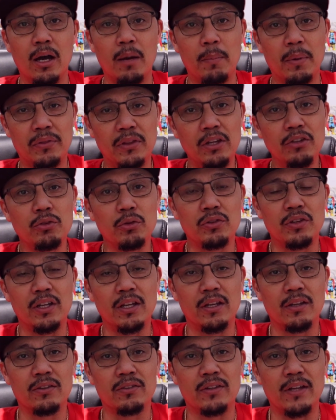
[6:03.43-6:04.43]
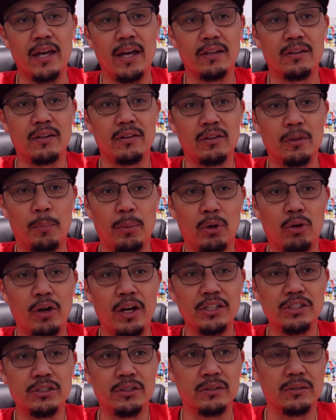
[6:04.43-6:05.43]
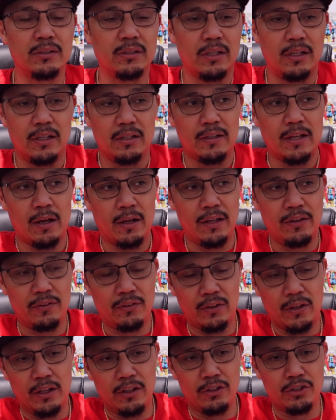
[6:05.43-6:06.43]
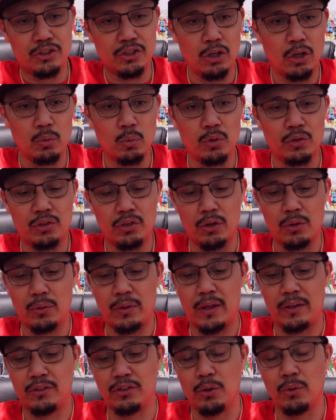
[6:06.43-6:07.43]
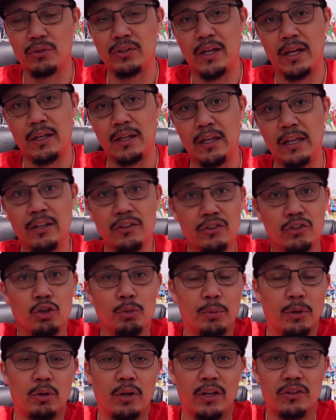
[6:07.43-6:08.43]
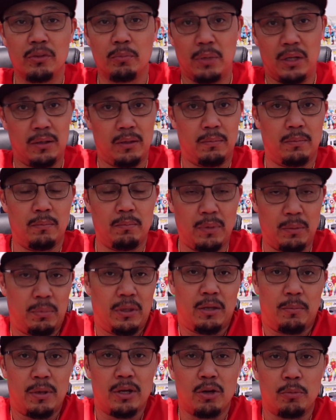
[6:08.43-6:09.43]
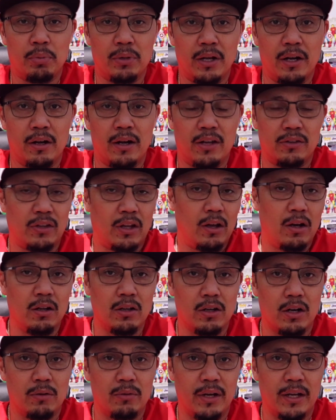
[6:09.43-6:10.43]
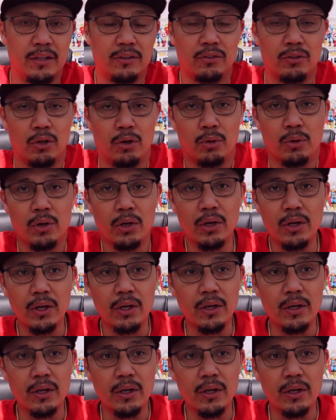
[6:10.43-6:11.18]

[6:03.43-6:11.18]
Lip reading: But these are things that the progression that he's shown shows that he can still progress and be a better player, as they all are, right? So